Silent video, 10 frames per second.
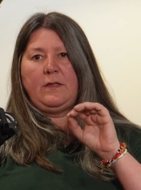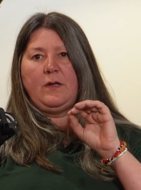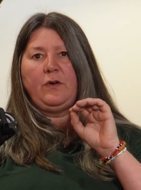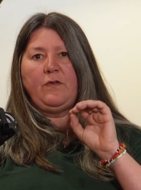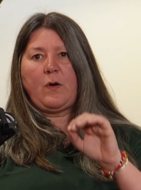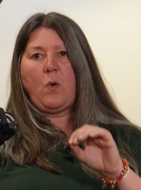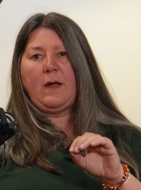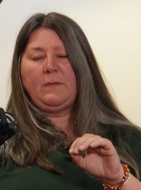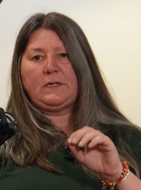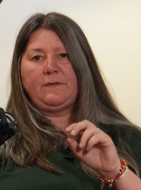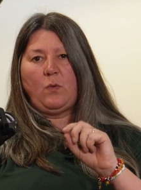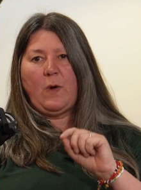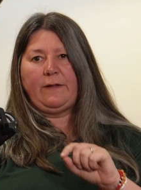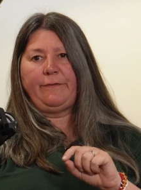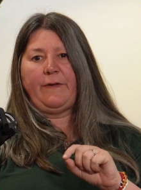the only requirements for
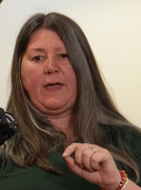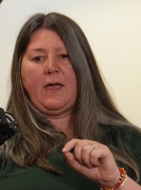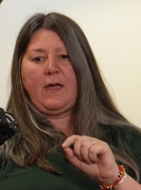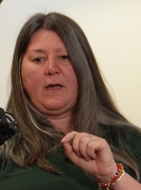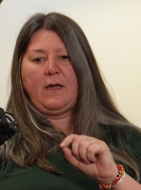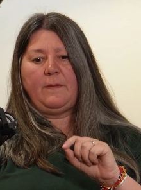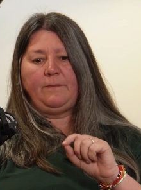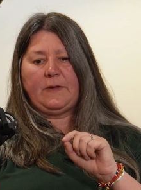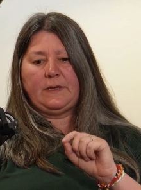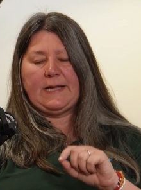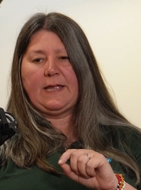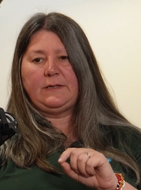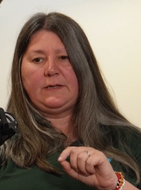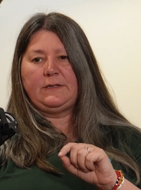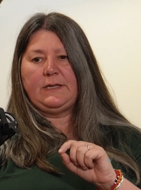welfare
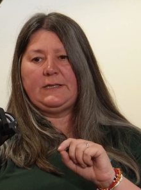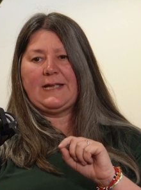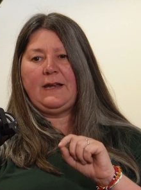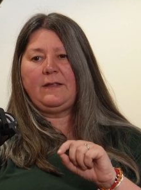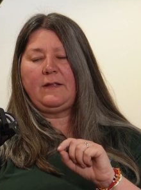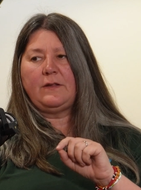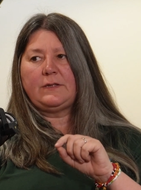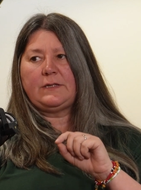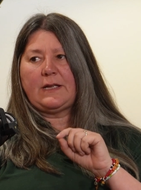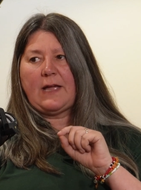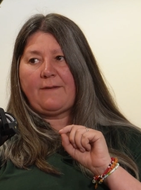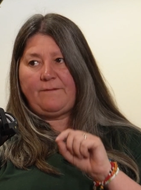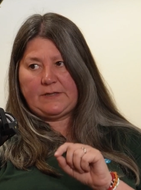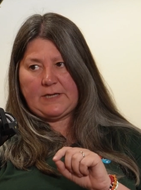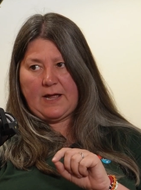attendance is anything that's
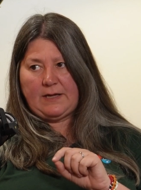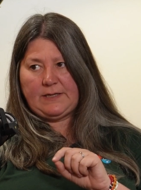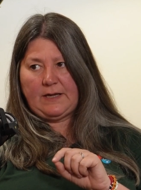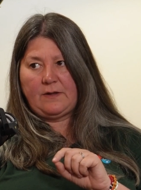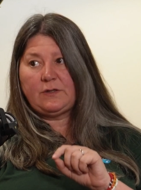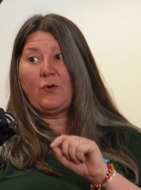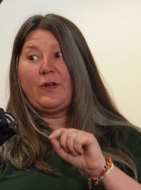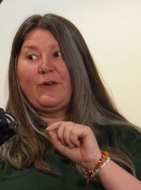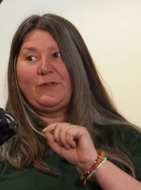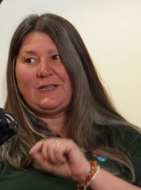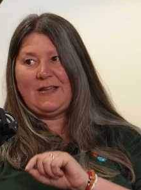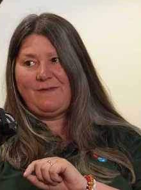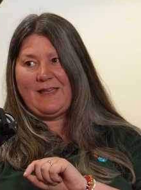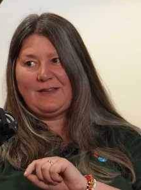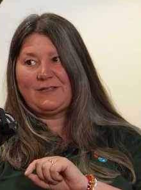advertising that's going on
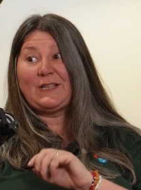TV.